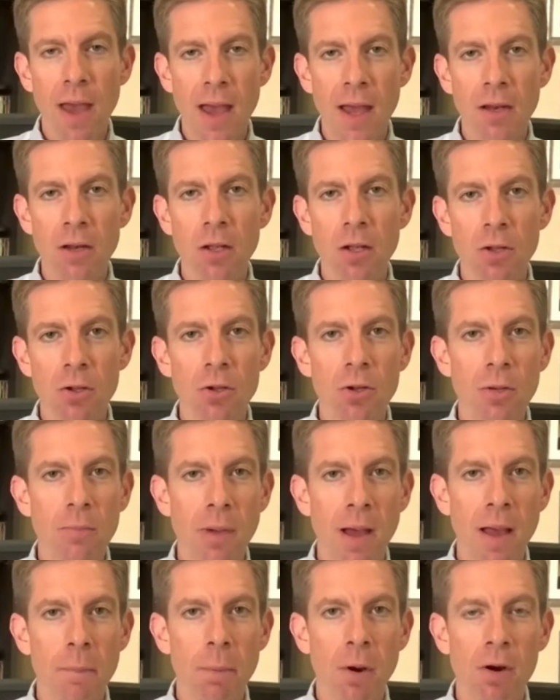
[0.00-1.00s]
we've had
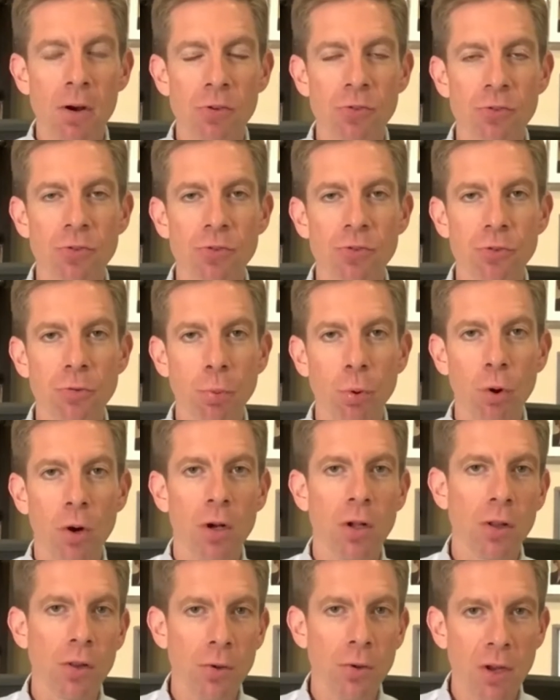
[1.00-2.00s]
good bipartisan
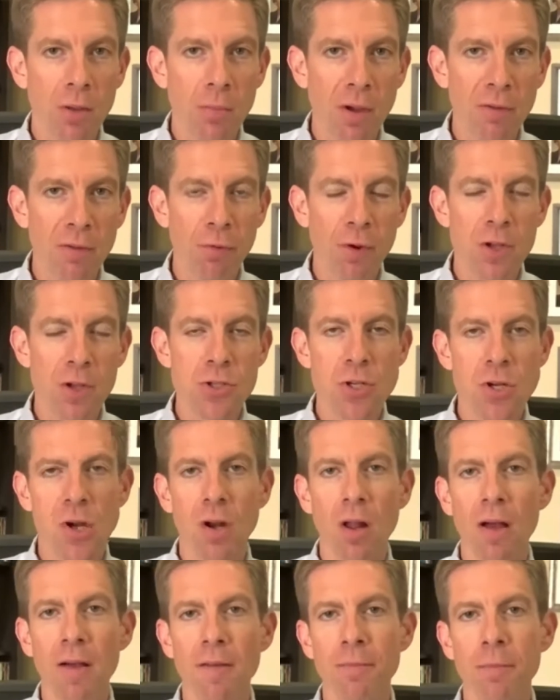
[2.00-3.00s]
support, including my friend
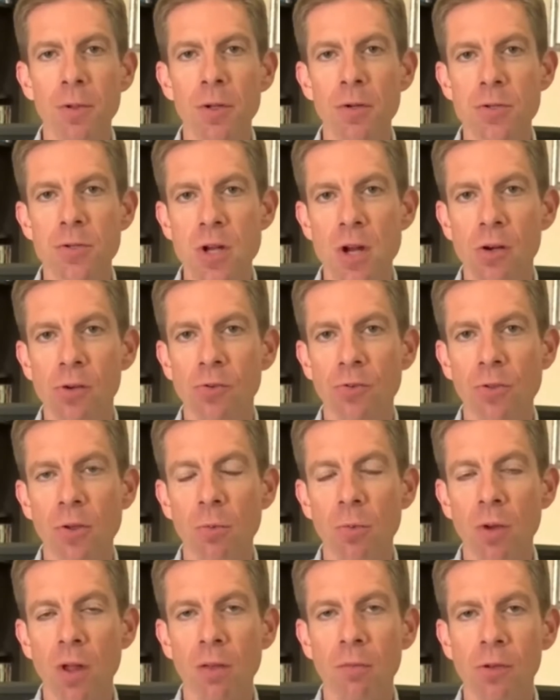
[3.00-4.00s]
Jared Huffman, who chairs
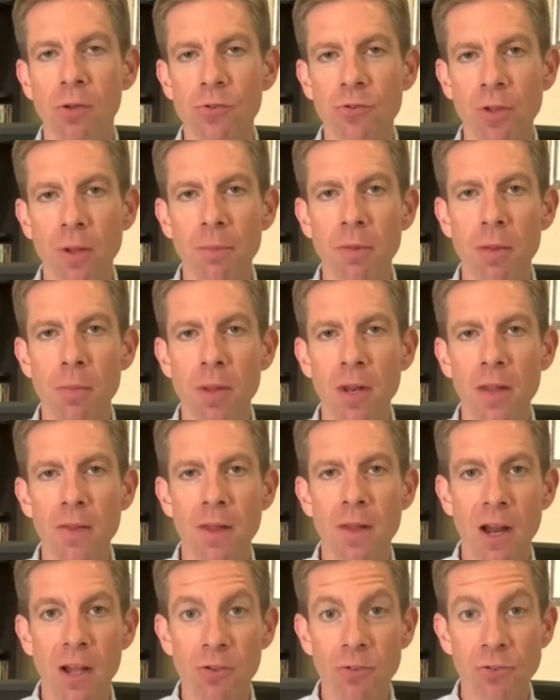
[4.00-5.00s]
the relevant
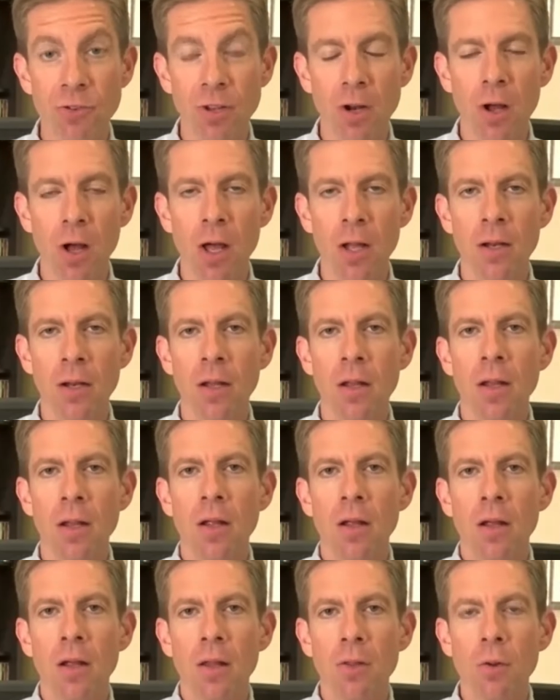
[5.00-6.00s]
subcommittee that I sit on,
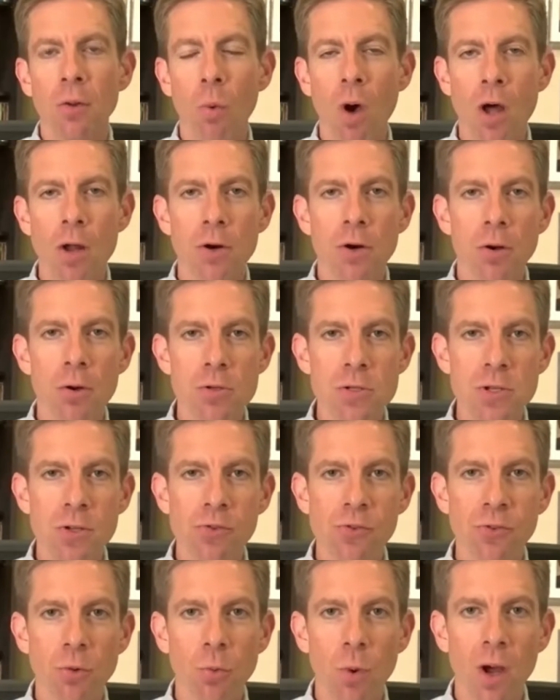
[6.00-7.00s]
the Water,
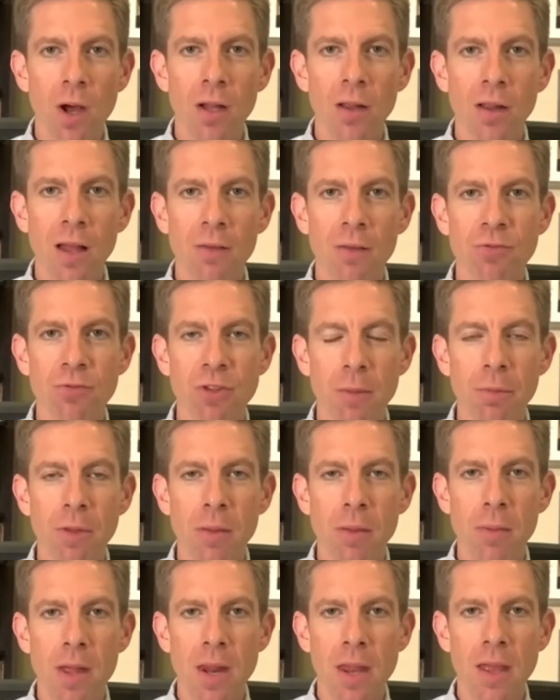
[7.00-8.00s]
Oceans, and Wildlife
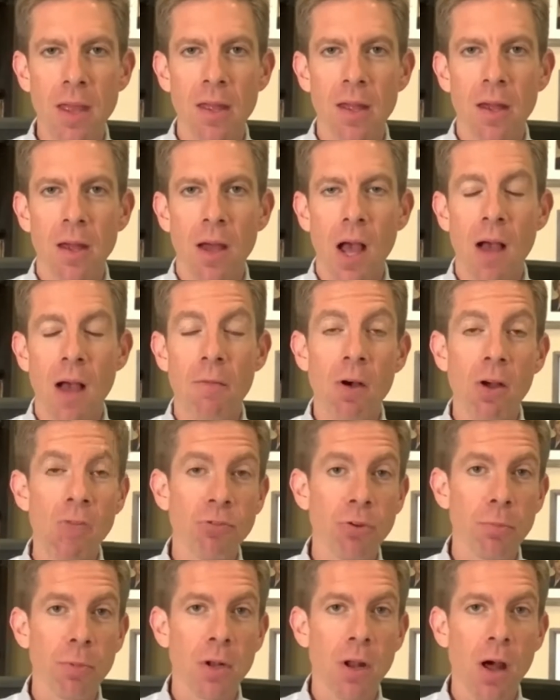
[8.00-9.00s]
Subcommittee. I've
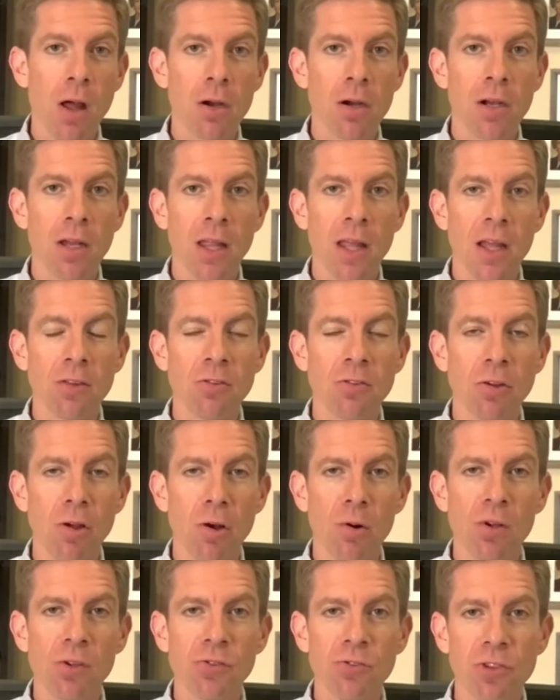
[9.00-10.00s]
also been honored to get to
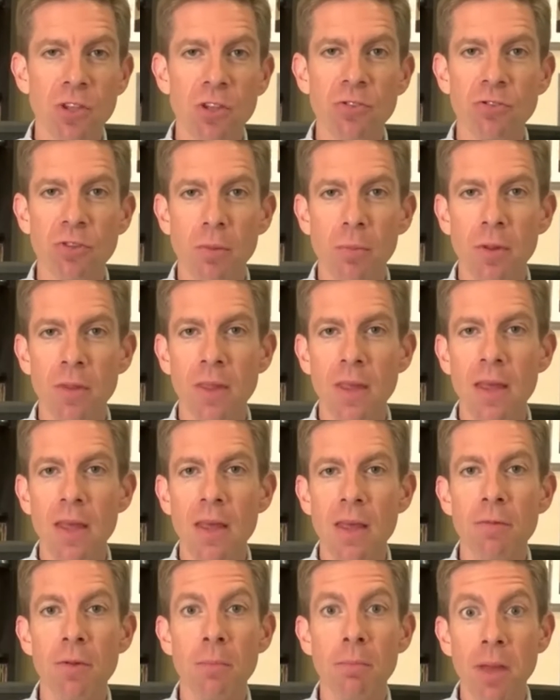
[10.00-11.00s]
go and see some of the
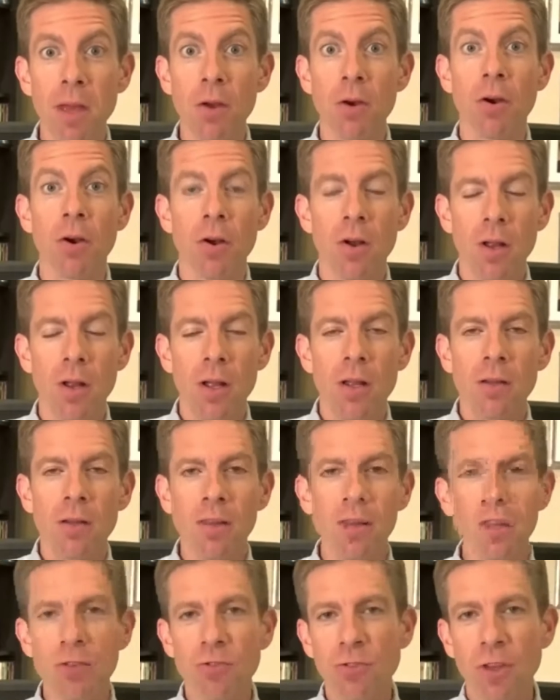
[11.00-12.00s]
even bigger
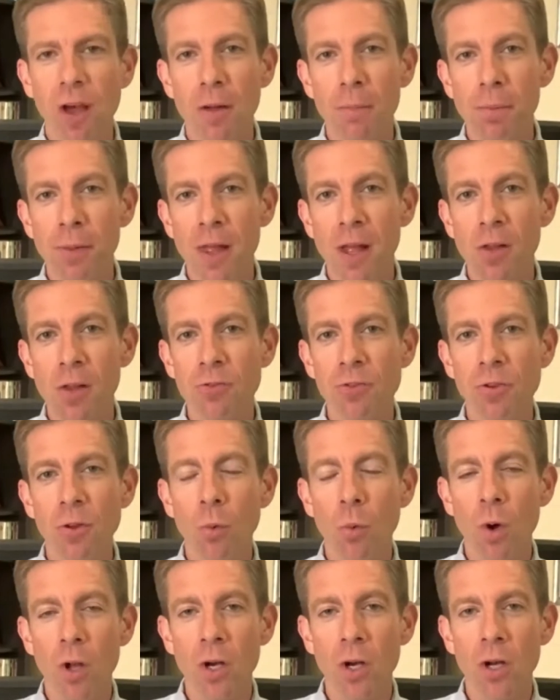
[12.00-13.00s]
desal plants
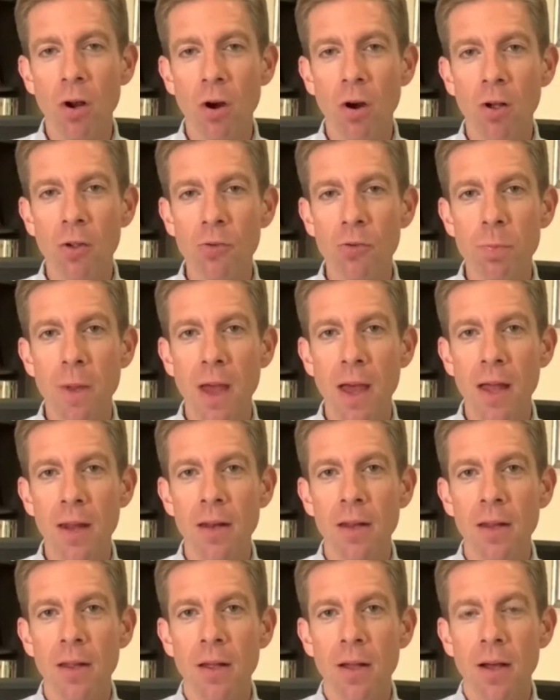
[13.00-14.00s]
than the one in
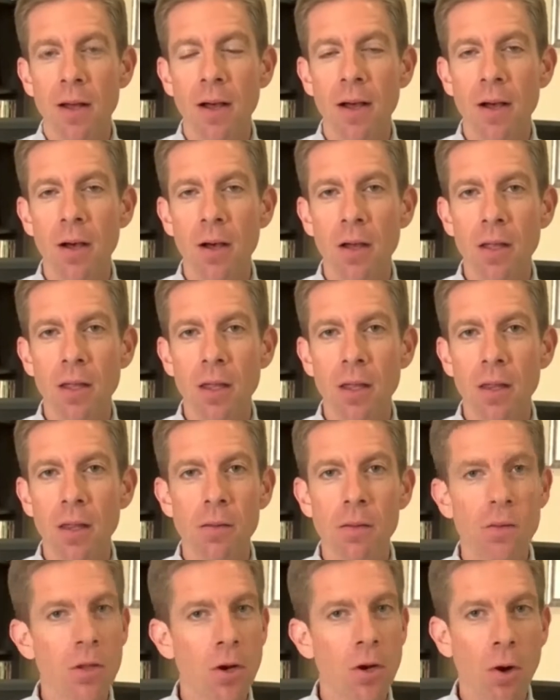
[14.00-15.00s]
Carlsbad.
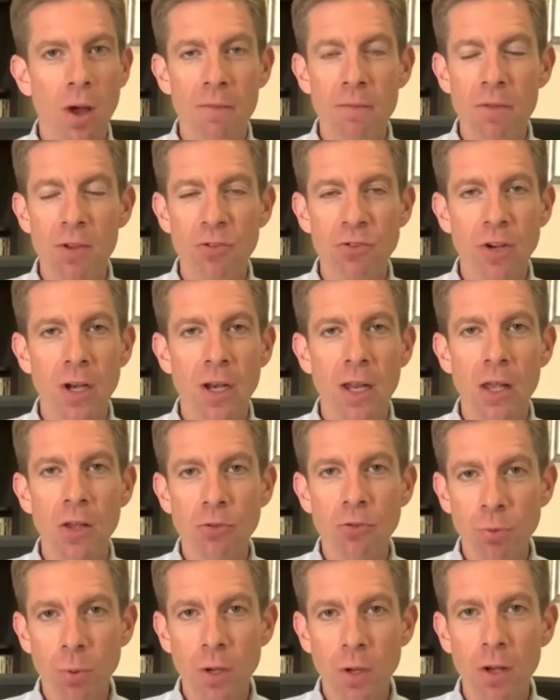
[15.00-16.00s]
I visited
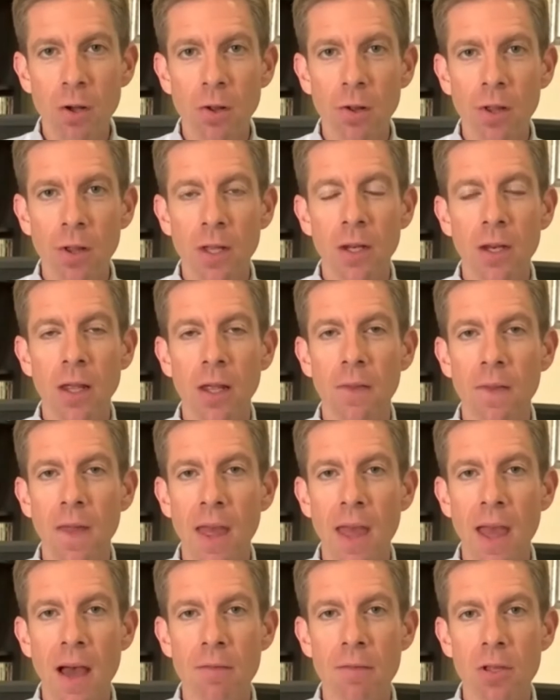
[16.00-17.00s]
Israel,
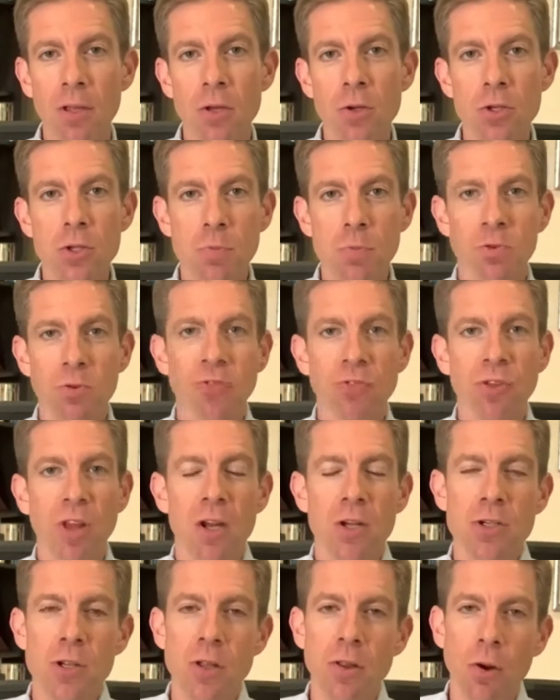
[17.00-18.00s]
and they have a huge
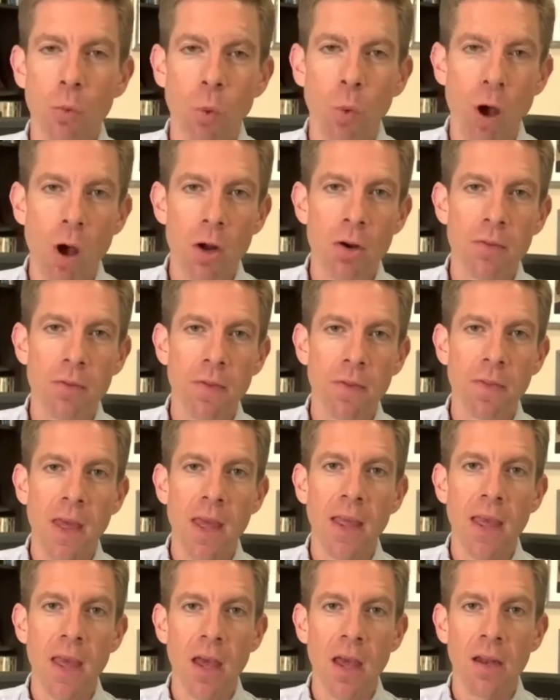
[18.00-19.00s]
percentage of their water that
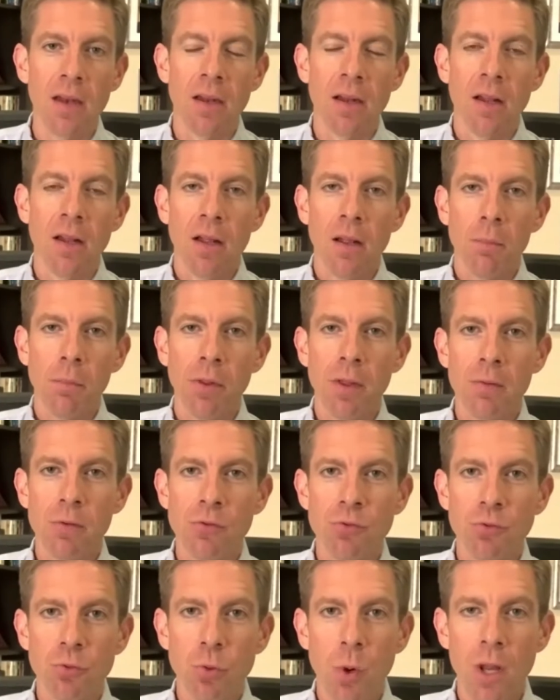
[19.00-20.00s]
they get. I
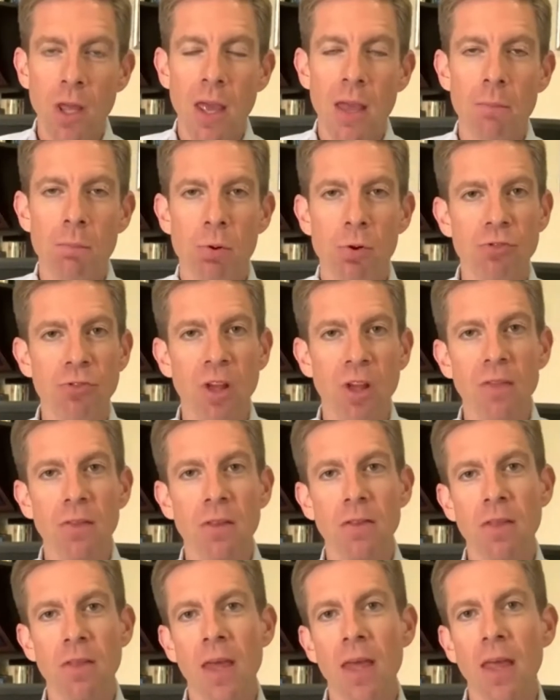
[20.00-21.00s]
believe it's
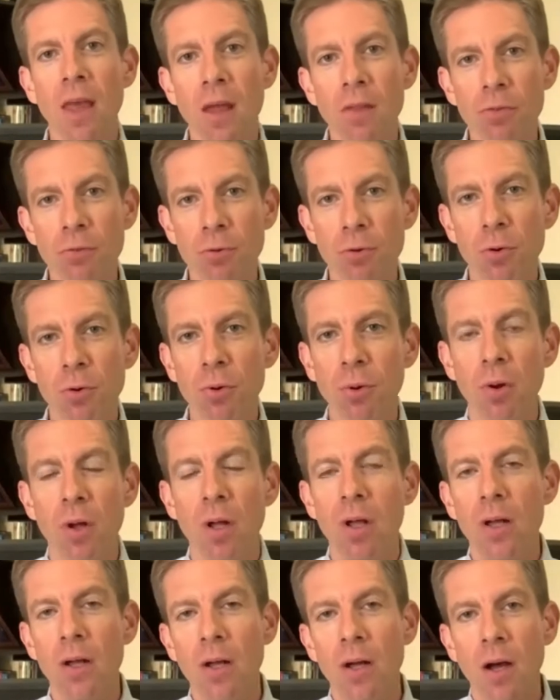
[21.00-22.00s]
28% that they get
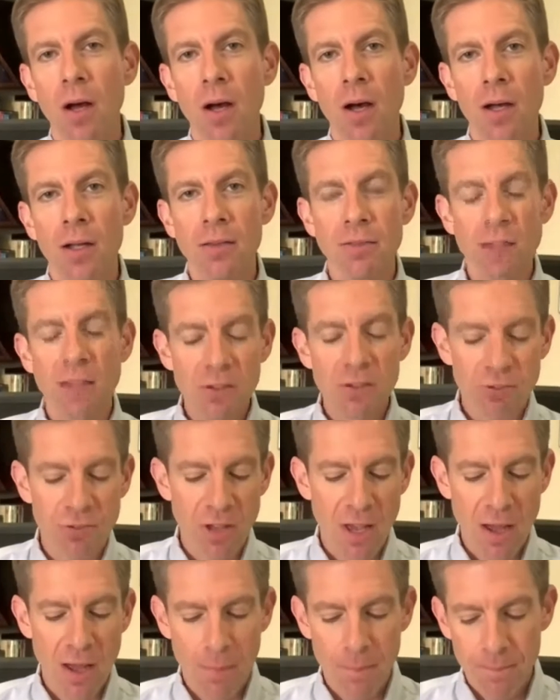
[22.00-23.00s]
through
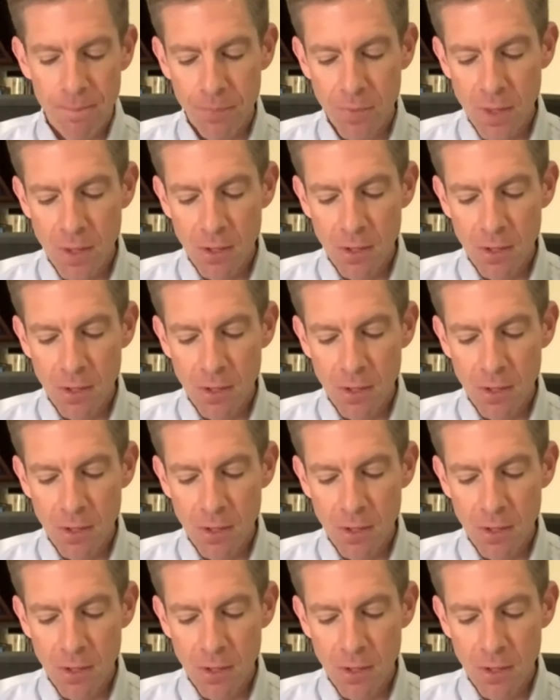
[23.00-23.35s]
desal.